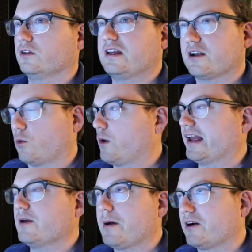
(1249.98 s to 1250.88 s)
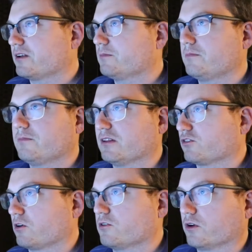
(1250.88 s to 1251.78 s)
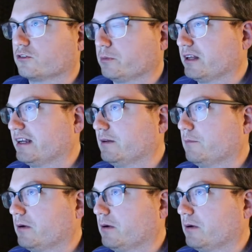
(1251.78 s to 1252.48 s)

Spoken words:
had a way about him. It's hard to explain,